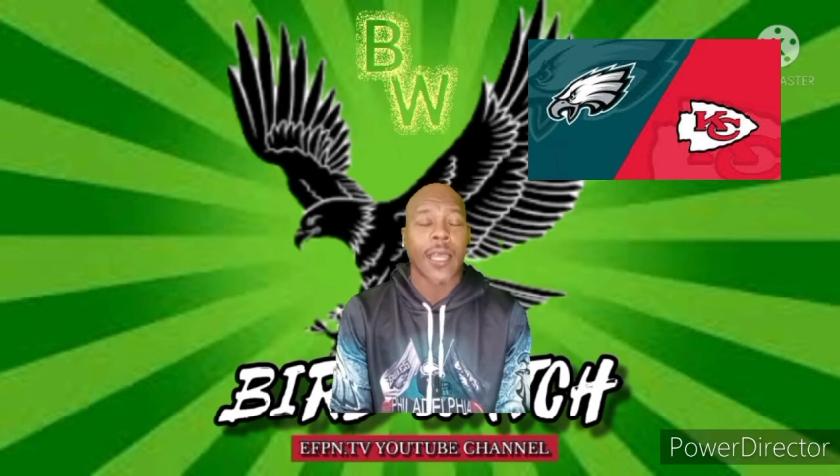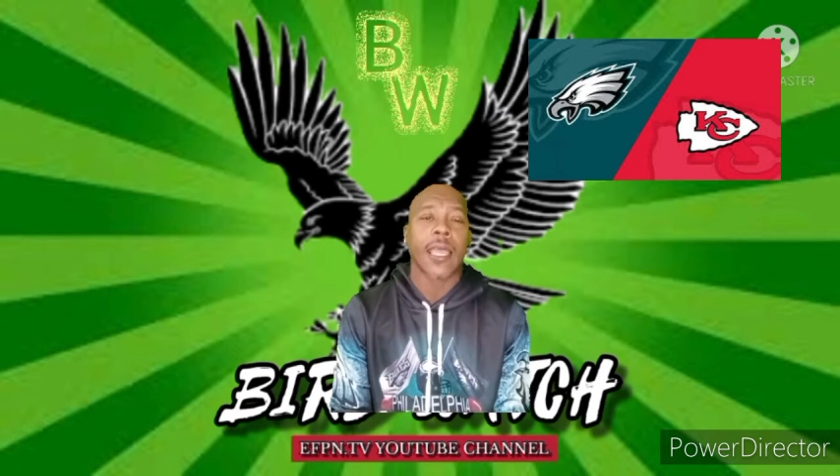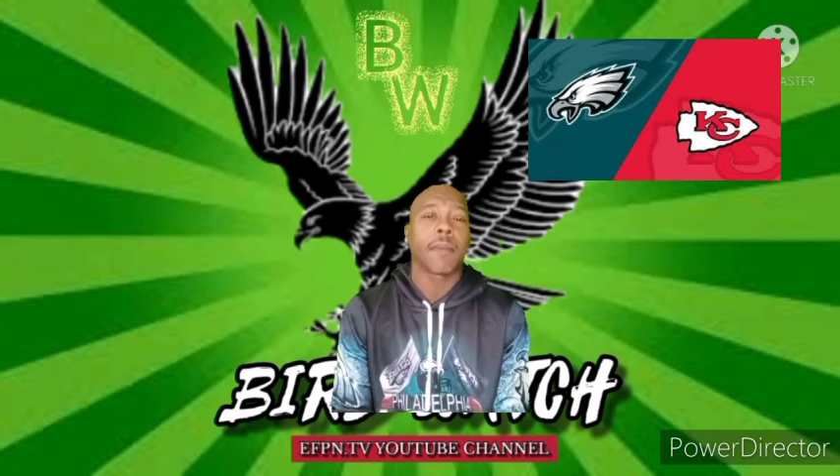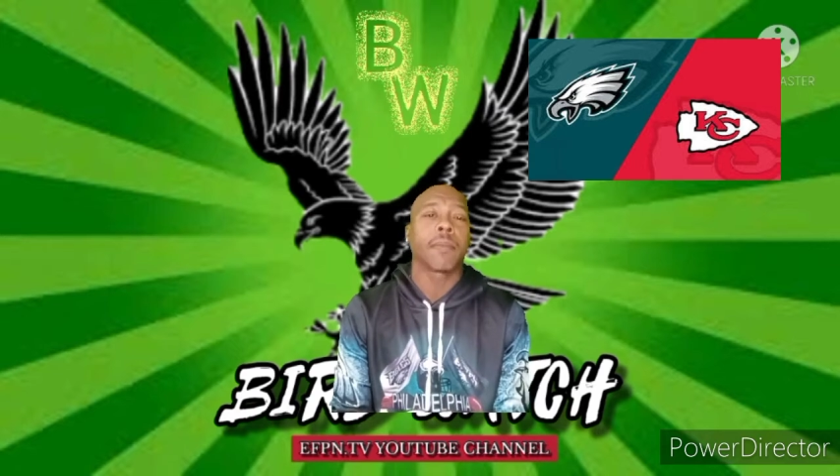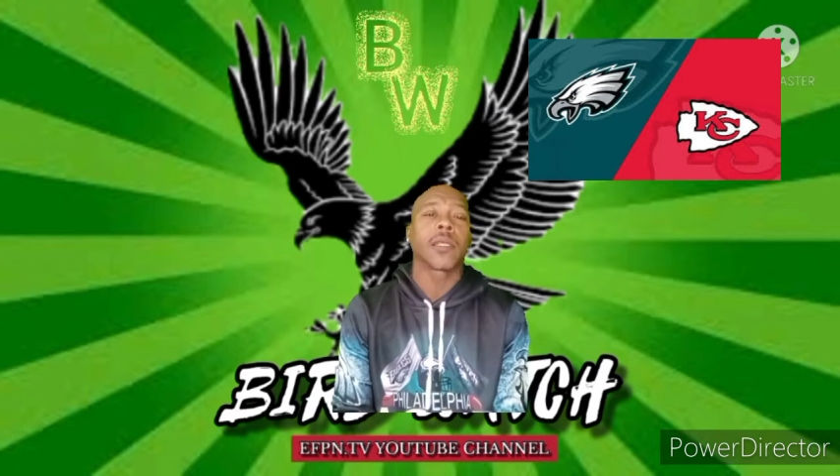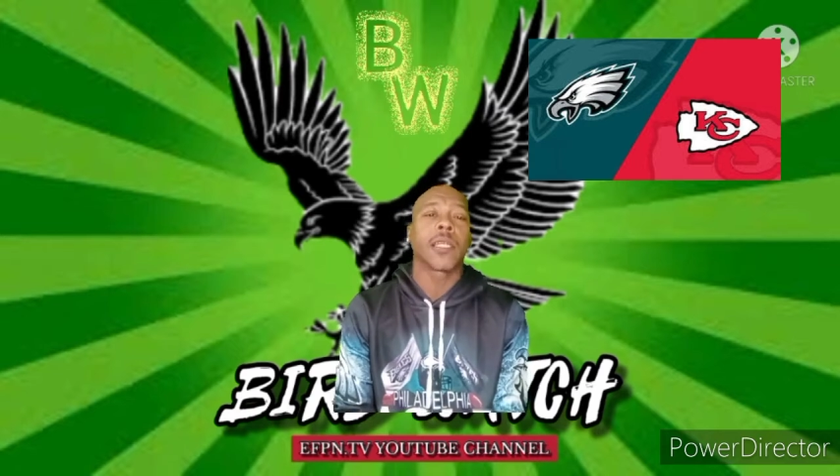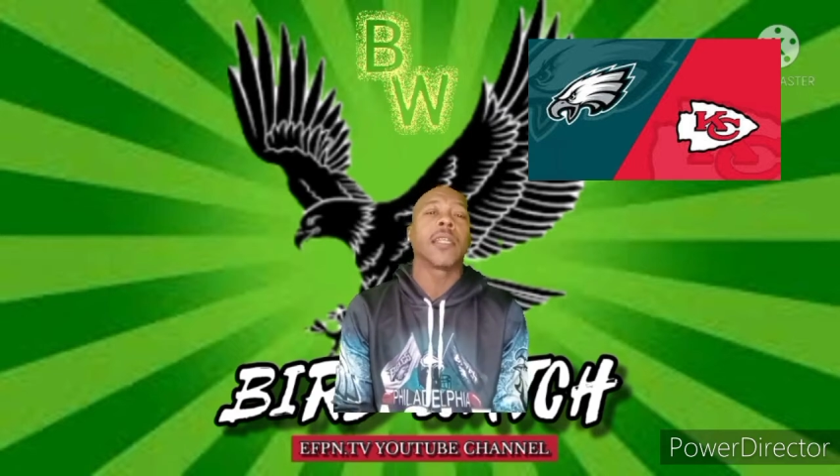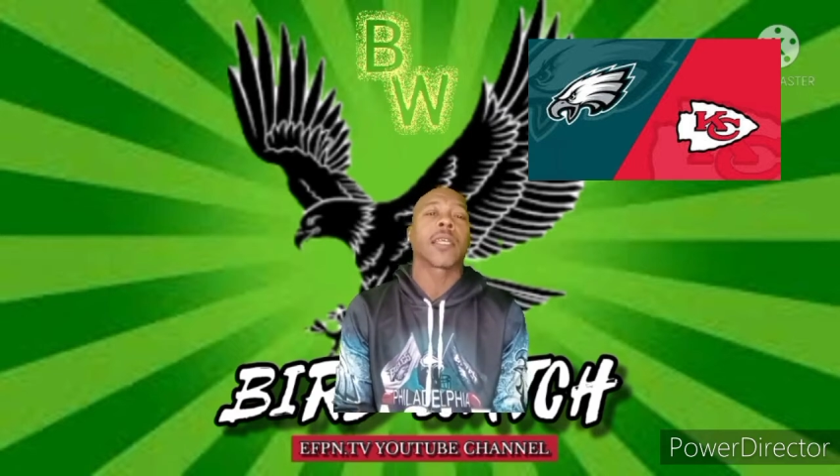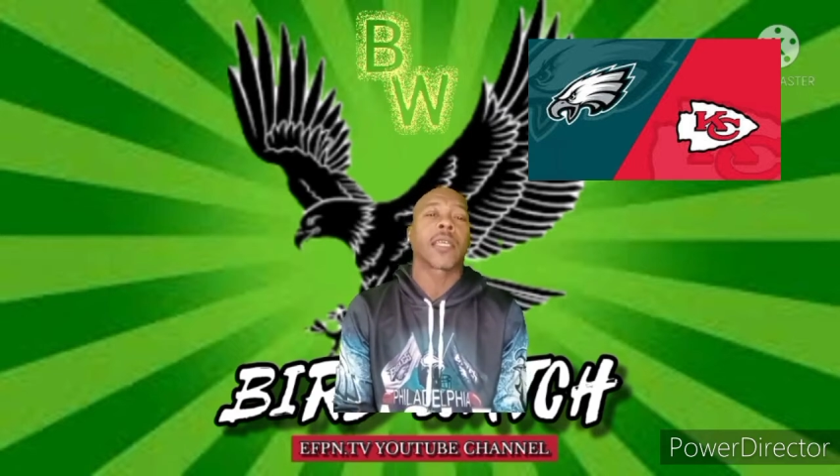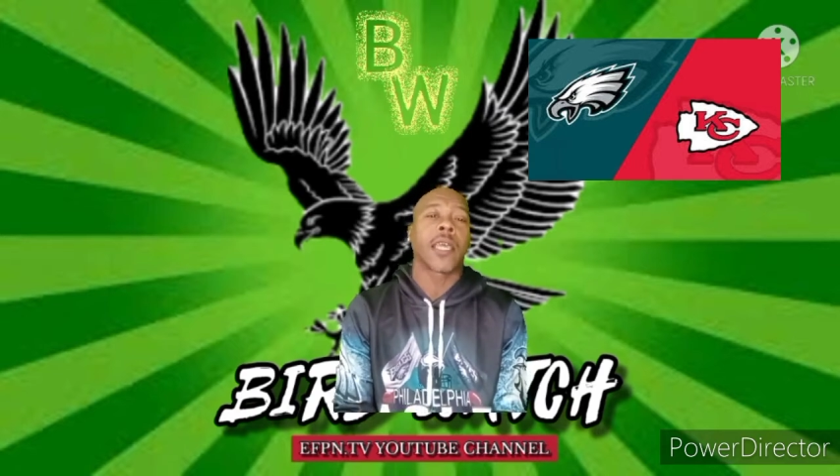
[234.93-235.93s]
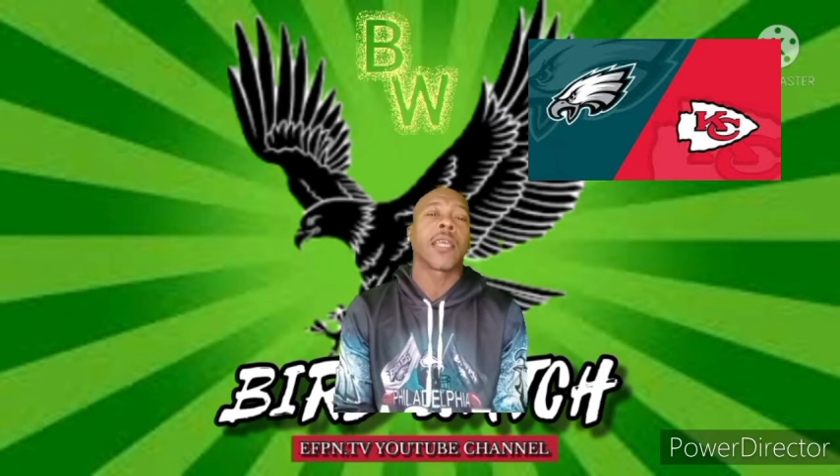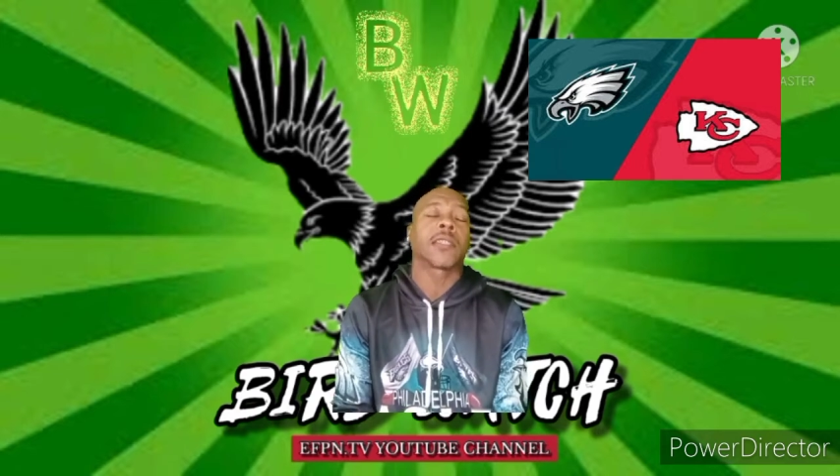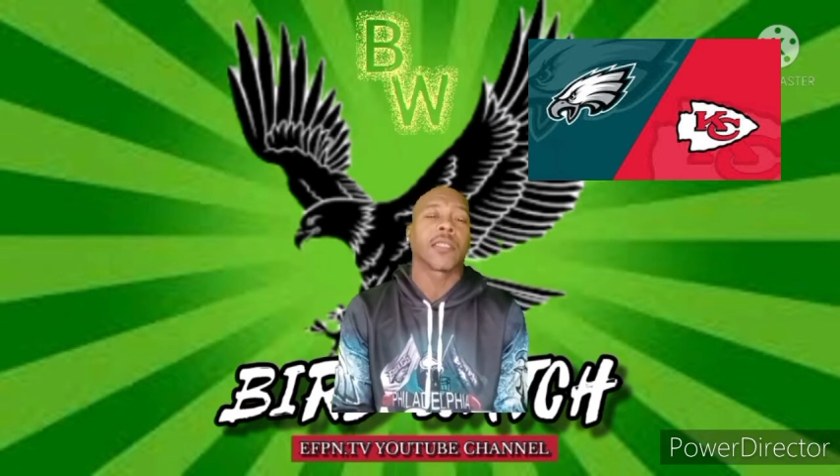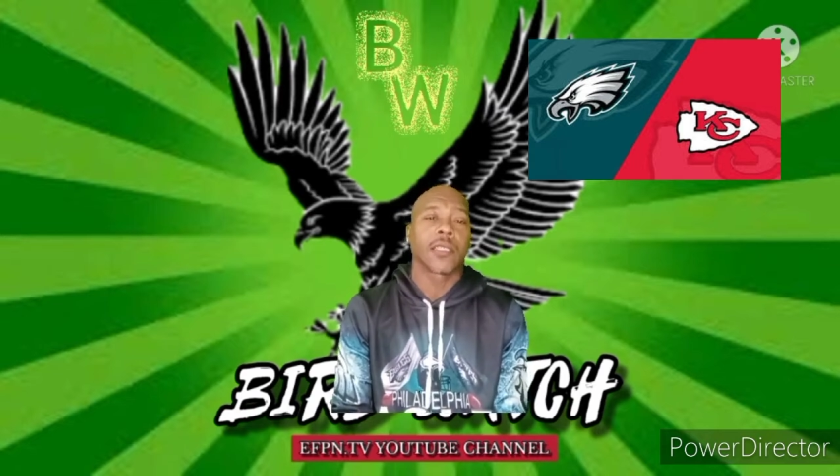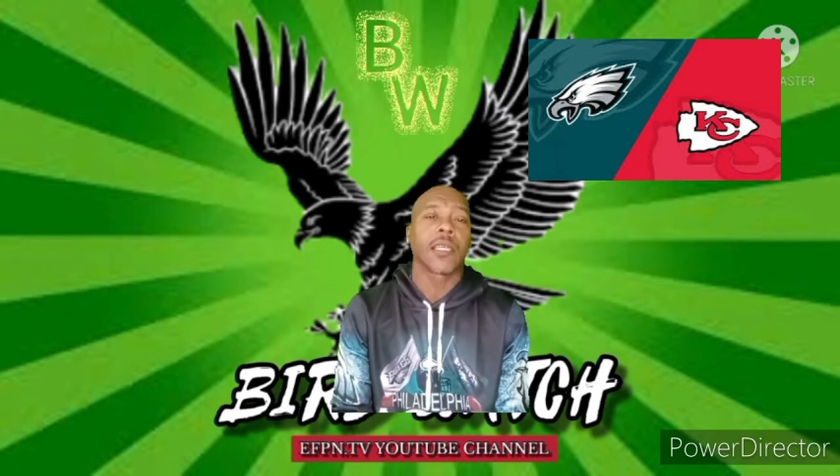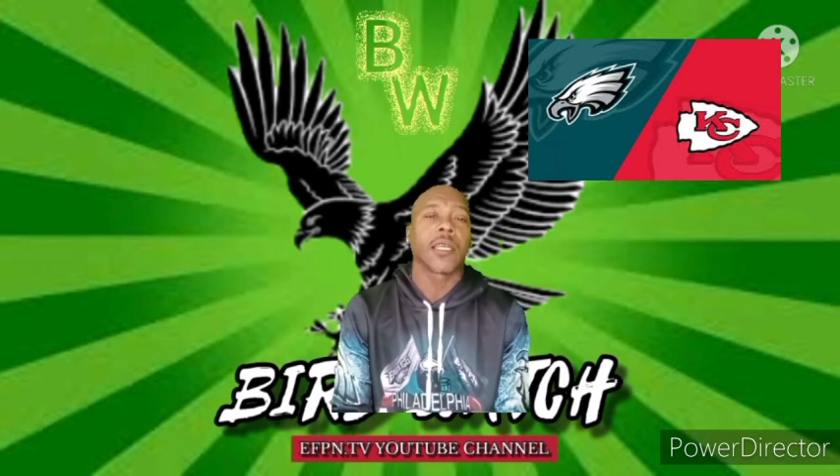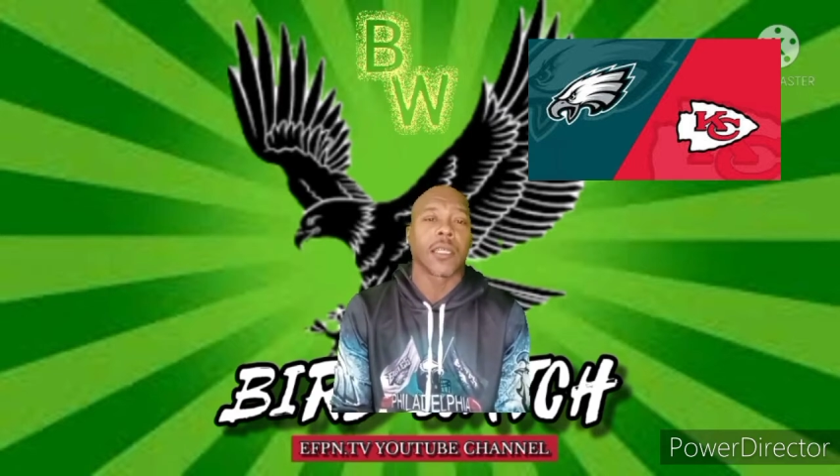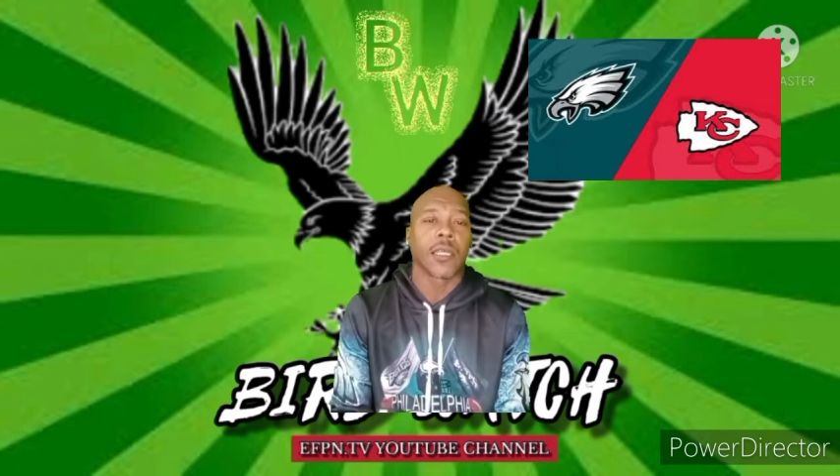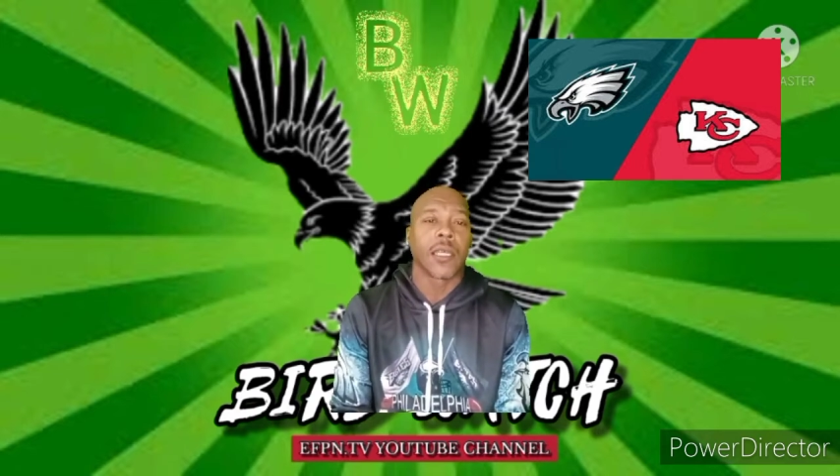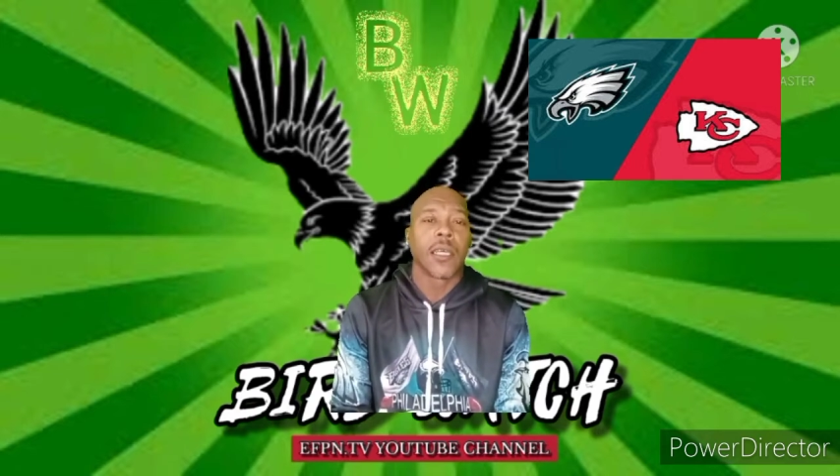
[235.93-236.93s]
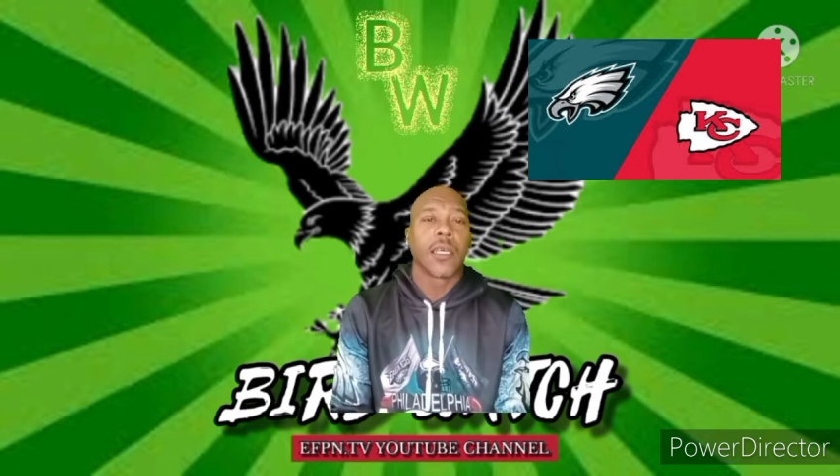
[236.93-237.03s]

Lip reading: I can't believe that Kansas City,